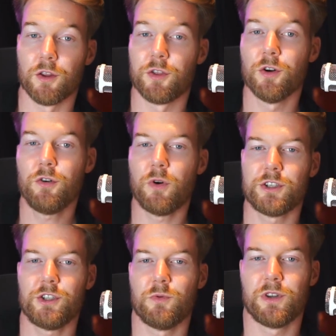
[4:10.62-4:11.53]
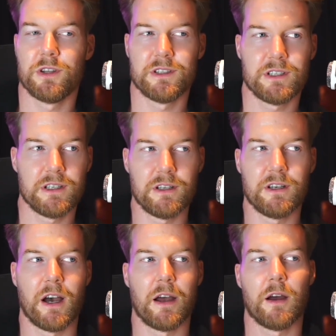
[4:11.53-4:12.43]
The third question within this
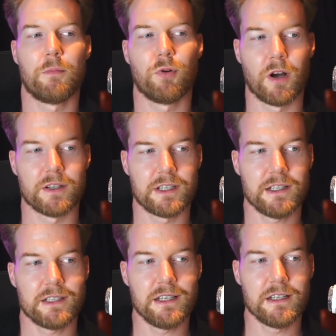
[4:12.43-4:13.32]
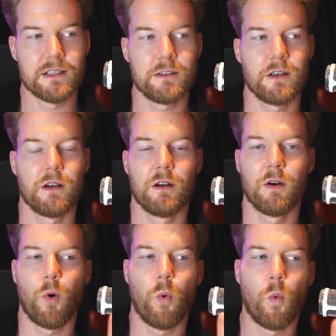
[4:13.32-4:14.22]
Ikigai process is
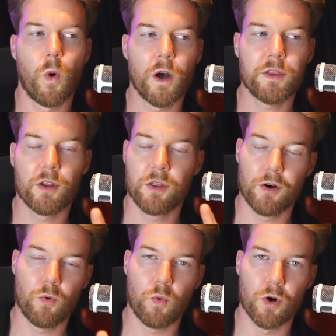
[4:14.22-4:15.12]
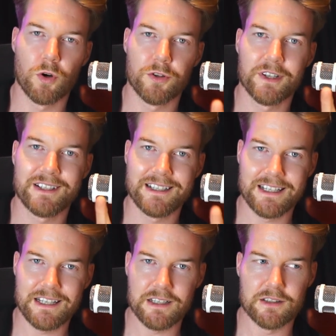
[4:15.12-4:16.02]
what the world
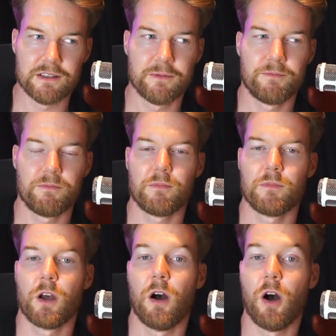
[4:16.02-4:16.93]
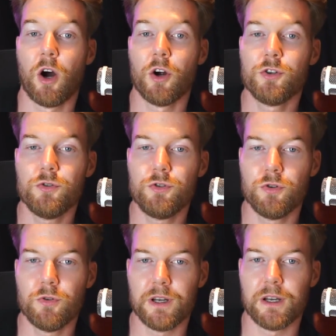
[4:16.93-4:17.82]
needs. Are you
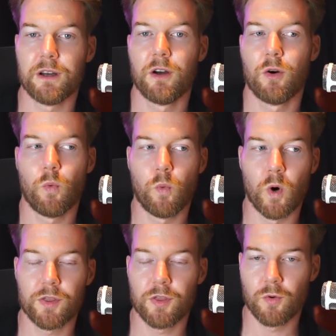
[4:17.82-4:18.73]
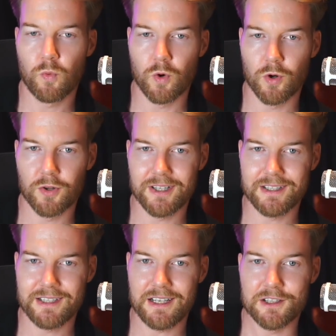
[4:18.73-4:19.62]
doing what the world
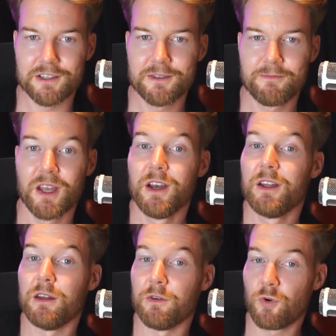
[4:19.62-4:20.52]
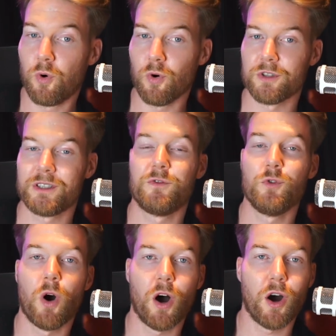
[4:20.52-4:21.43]
needs? And of course, if
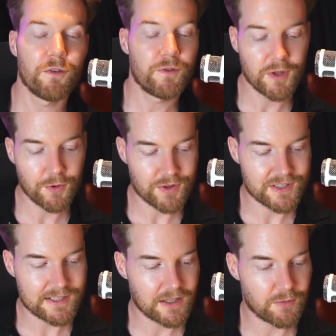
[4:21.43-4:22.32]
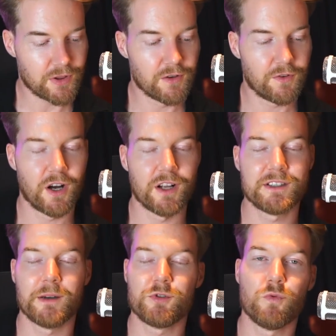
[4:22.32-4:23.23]
you are familiar with the selling with love
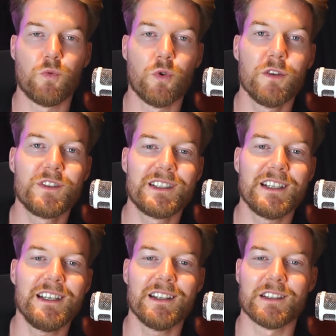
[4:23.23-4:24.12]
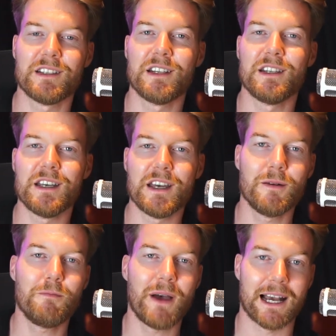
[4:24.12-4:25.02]
concepts, you would have seen this in the
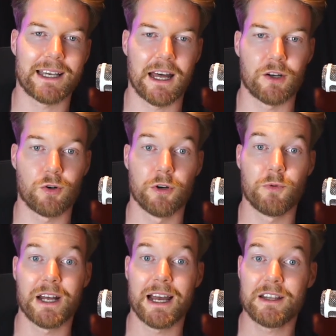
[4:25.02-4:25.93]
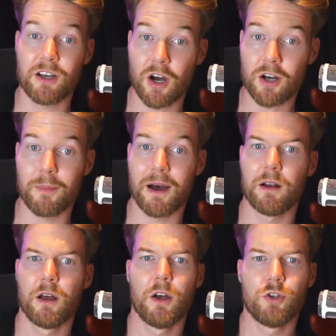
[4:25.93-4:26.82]
impact category when I talk
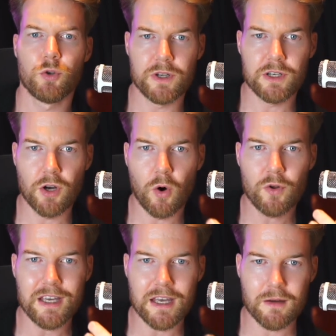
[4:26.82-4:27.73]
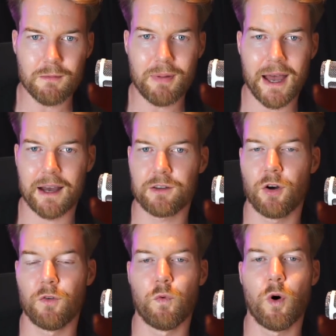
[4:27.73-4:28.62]
about do we know the impact
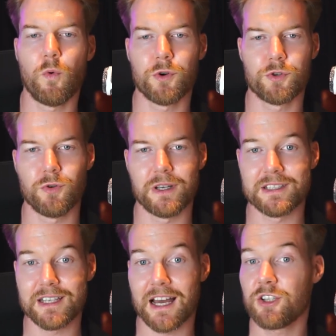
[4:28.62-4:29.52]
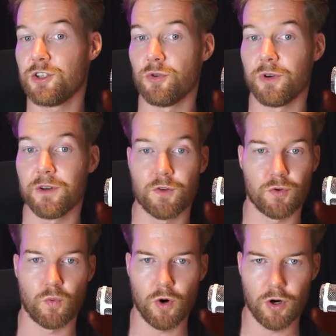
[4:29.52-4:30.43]
of what we're doing is actually doing for
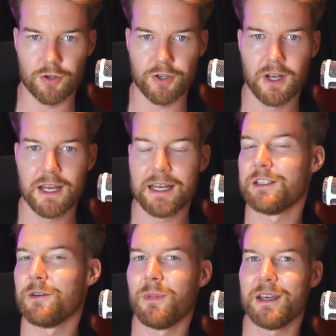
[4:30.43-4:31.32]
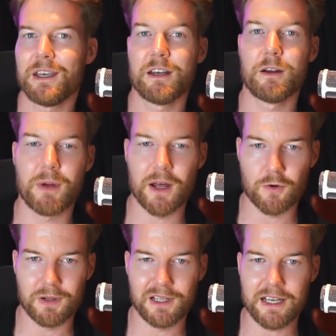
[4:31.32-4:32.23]
the world? Is it making it a
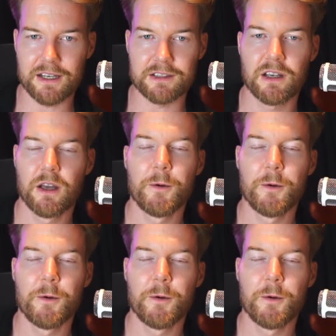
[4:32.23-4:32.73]
better place?